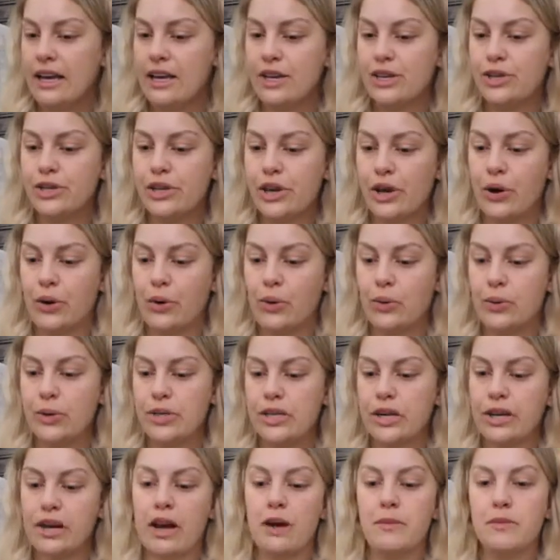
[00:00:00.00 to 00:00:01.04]
So
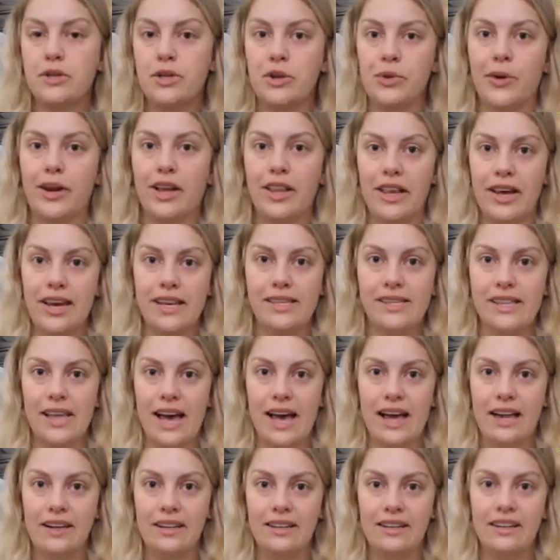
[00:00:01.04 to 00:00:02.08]
to come to realize
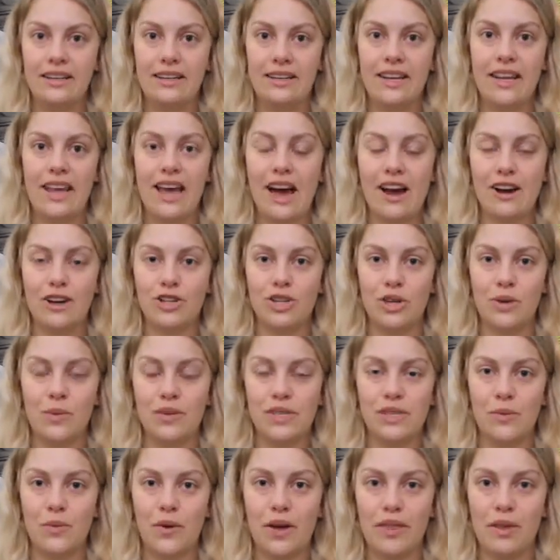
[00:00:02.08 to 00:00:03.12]
that he actually was
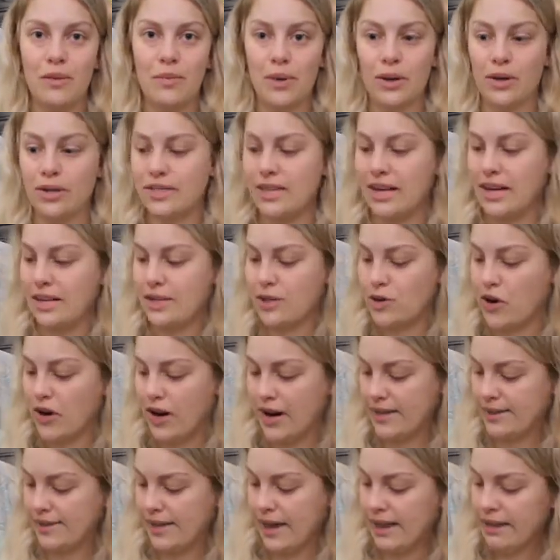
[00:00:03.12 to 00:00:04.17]
the one that built it is
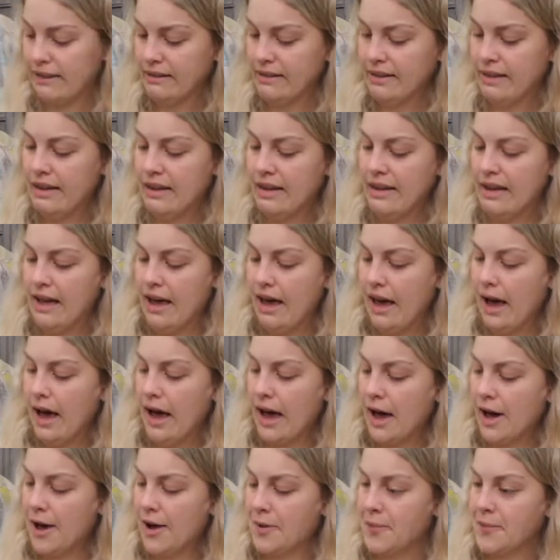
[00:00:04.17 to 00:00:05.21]
crazy.
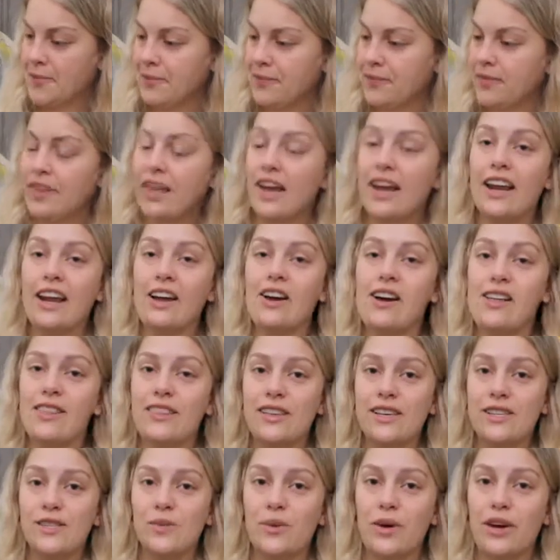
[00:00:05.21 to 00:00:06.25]
Um, then I got
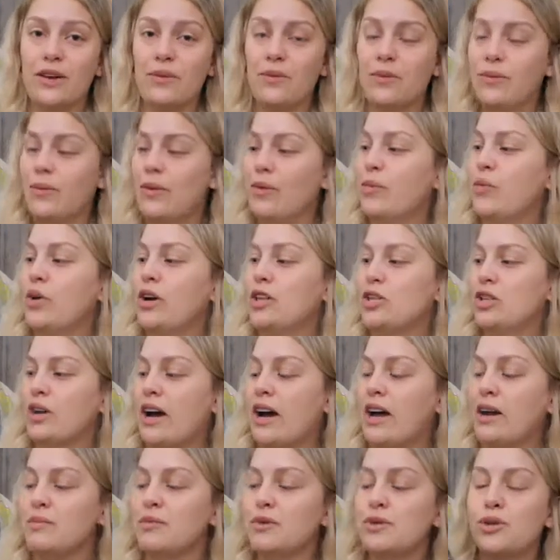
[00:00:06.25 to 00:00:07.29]
this one, which
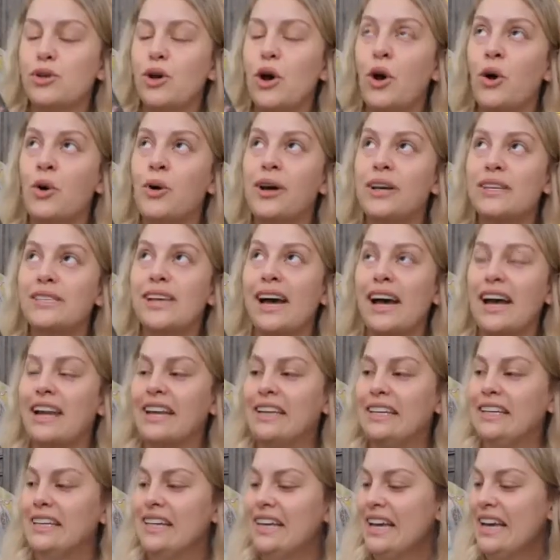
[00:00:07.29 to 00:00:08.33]
I'm so
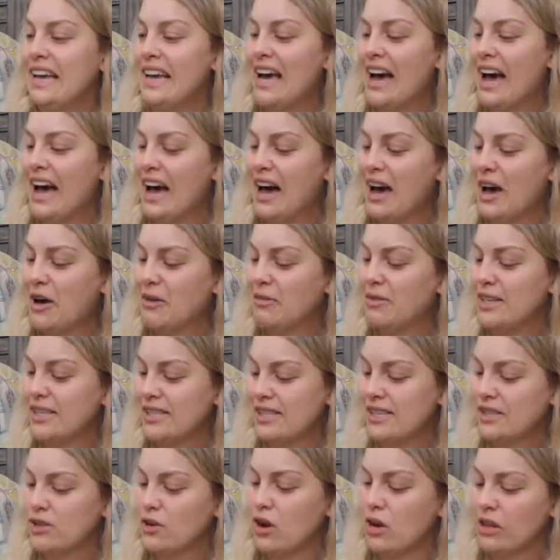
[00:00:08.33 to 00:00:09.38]
excited. Um, this
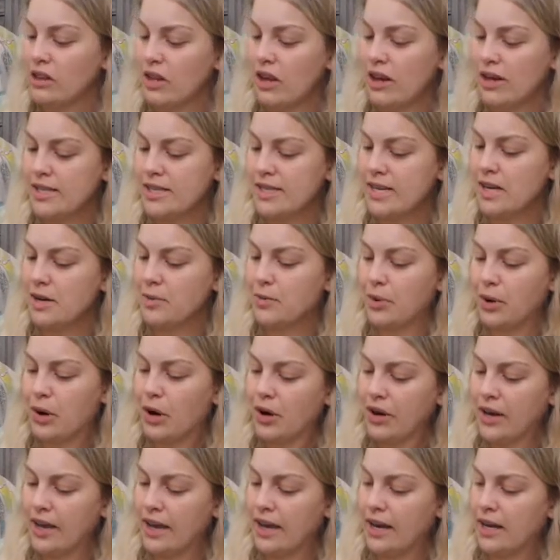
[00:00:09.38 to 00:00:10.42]
is called Lost in a
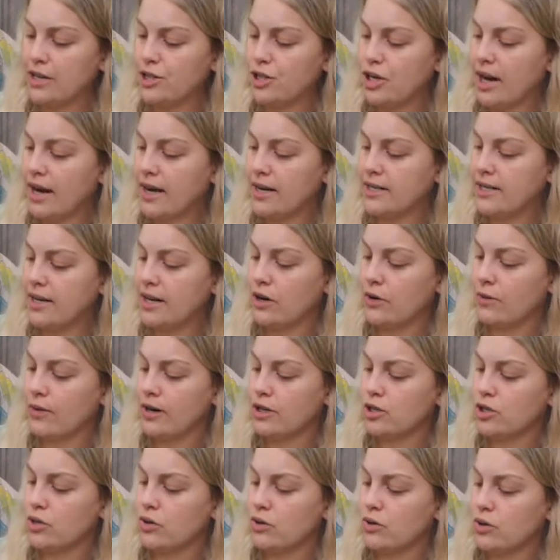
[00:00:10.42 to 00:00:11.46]
Book, an enchanting
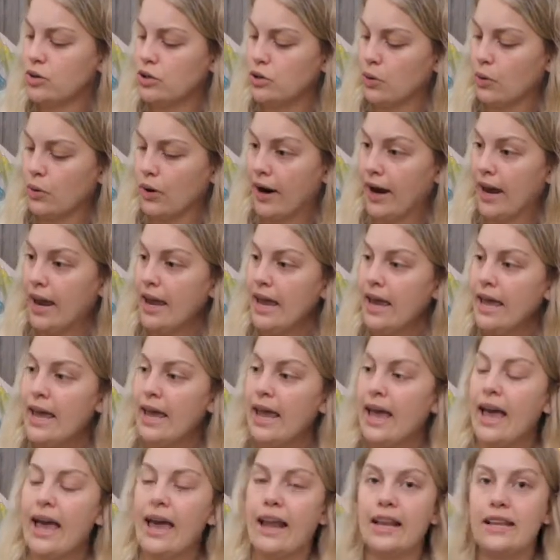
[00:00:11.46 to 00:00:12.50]
original story,
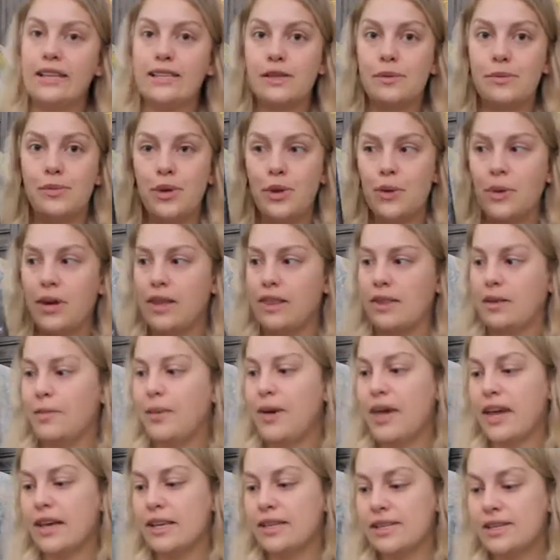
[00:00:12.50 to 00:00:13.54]
and it's Beauty and the
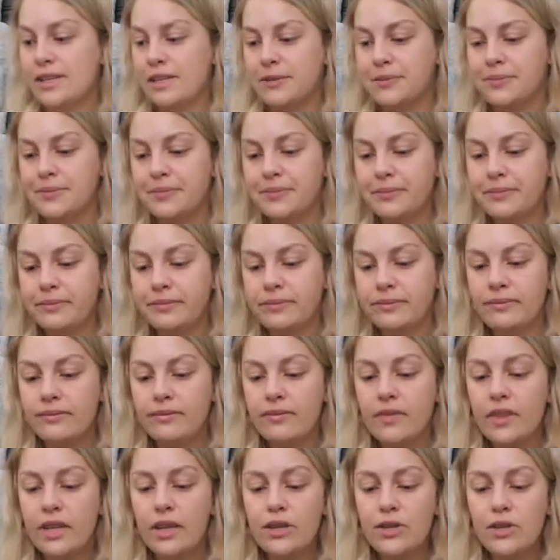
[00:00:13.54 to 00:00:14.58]
Beast.
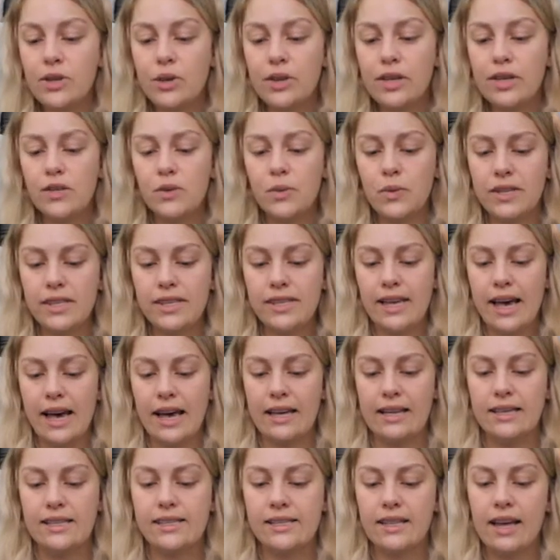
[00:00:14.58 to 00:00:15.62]
So this one
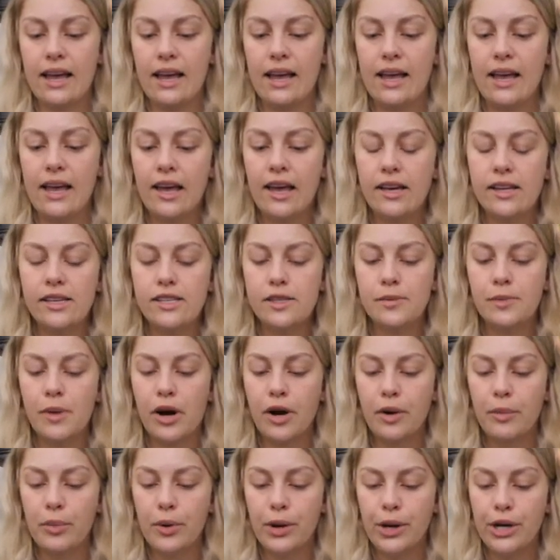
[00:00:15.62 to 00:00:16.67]
says,
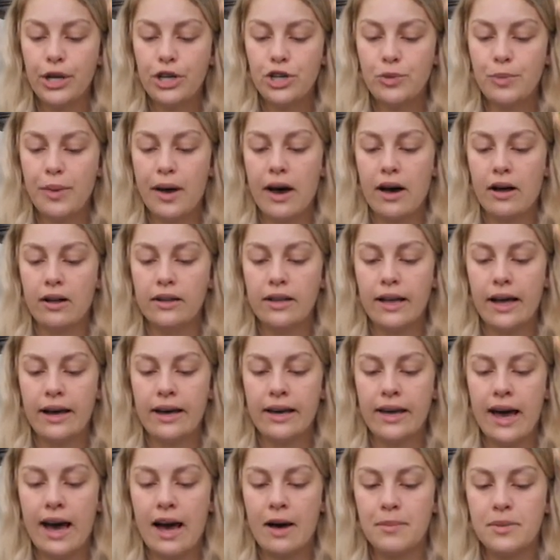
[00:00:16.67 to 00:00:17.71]
Smart bookish Belle, a
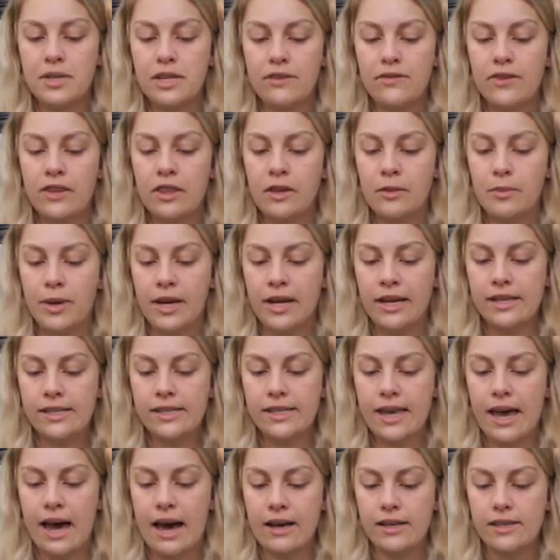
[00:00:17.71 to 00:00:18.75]
captive in the Beast's
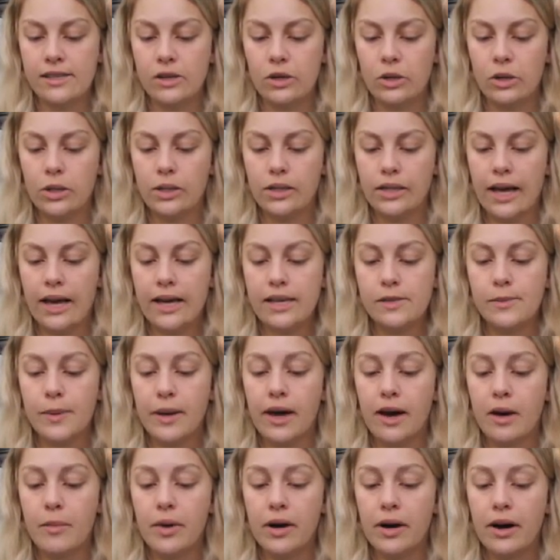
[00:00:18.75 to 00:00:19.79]
castle, has
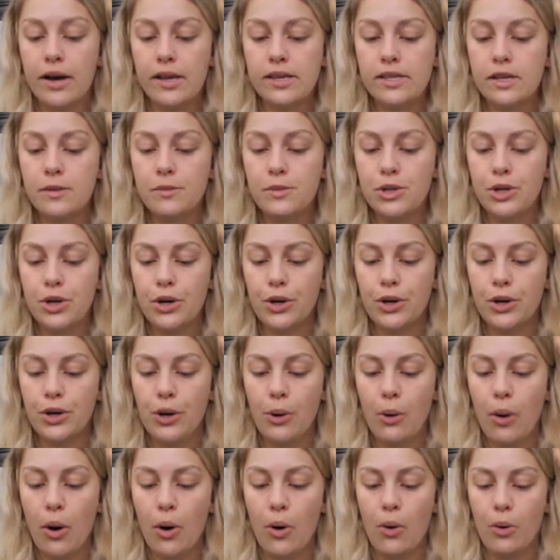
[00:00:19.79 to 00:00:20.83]
become accustomed to her
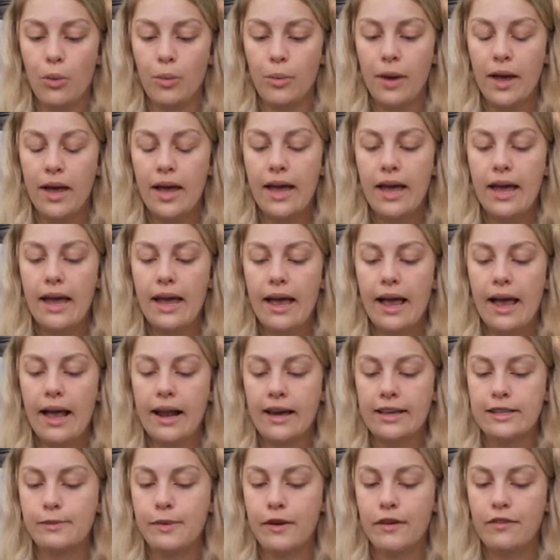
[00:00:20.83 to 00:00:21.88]
new home and
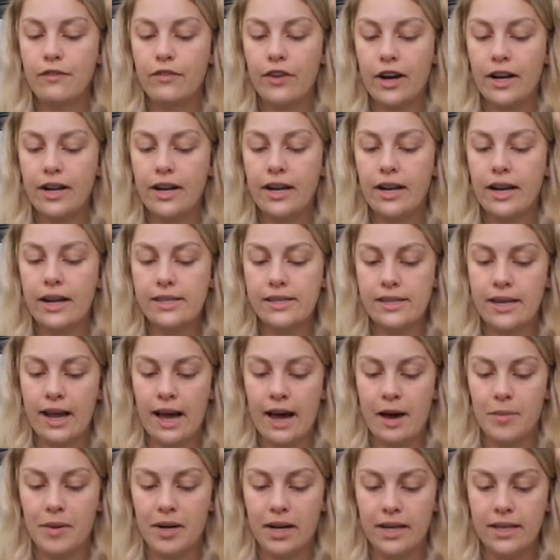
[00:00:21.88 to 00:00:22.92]
has befriended its
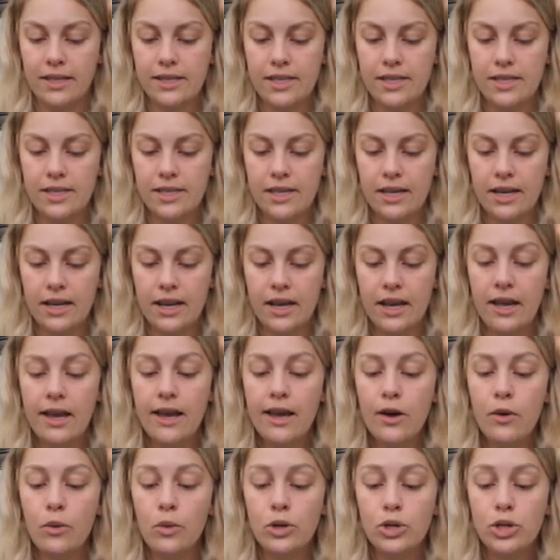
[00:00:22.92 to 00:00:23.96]
inhabitants.
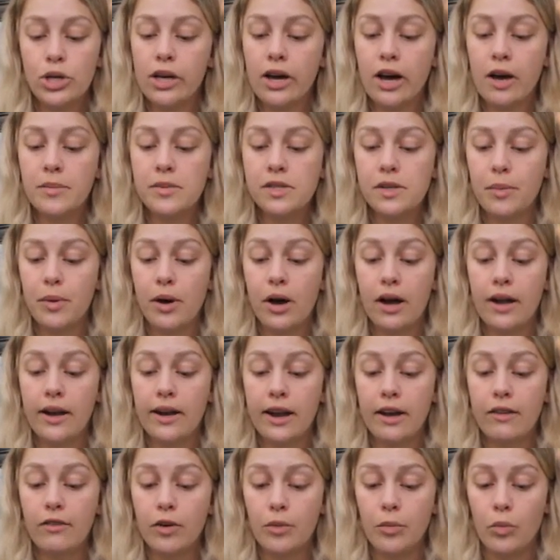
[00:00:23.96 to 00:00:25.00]
When she comes upon
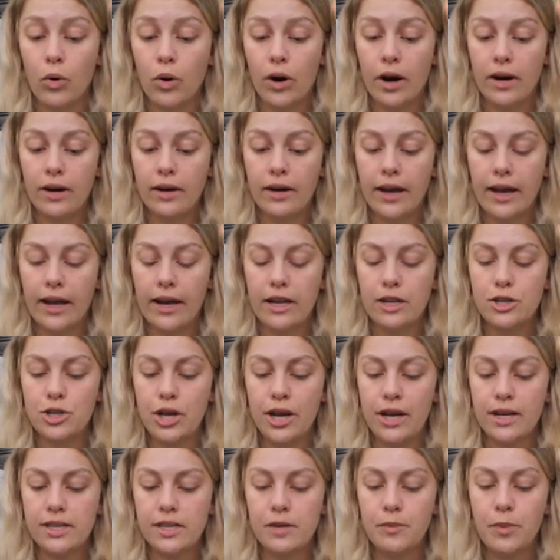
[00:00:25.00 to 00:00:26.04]
Nevermore, an
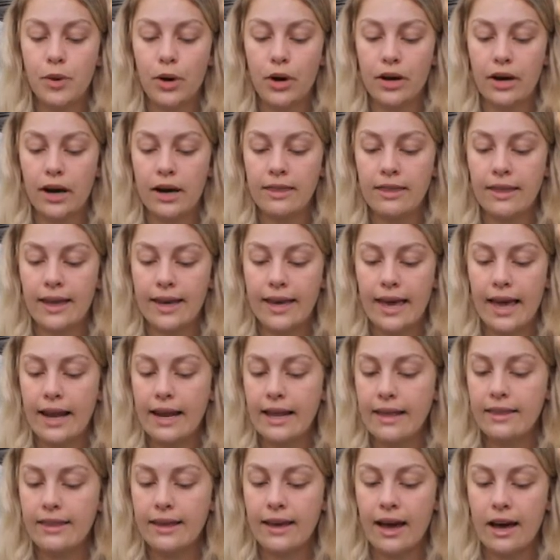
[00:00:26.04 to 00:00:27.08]
enchanted book unlike
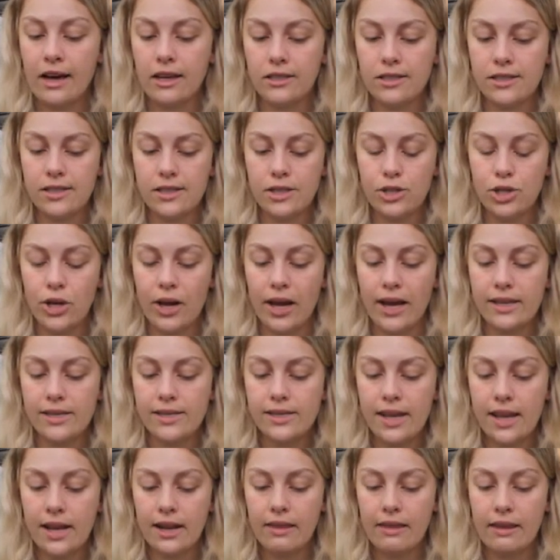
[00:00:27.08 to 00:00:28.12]
anything else she has
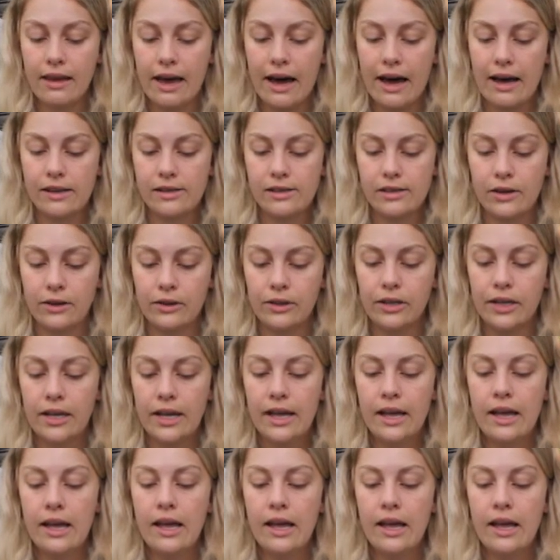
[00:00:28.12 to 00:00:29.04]
seen in the castle,